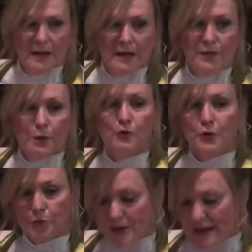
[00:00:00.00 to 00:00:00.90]
There were
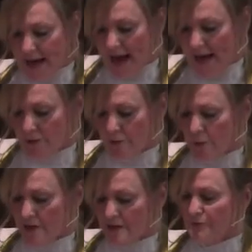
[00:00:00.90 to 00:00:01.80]
three
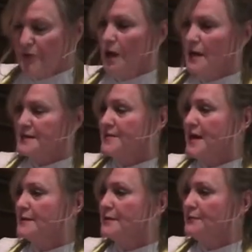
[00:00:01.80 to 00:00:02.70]
categories of laws
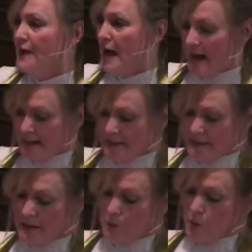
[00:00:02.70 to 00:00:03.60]
that defined
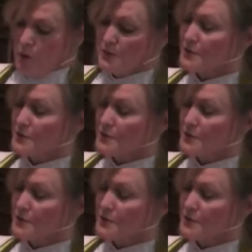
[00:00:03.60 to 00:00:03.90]
what was